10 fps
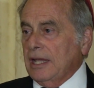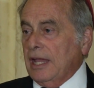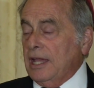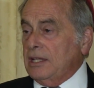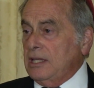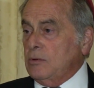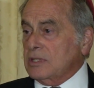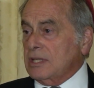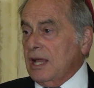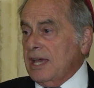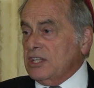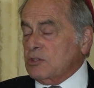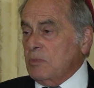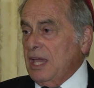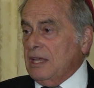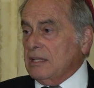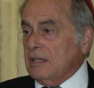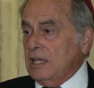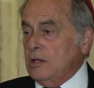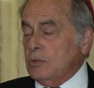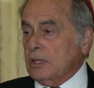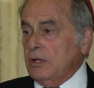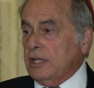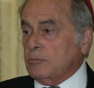And he was an honest man. He would look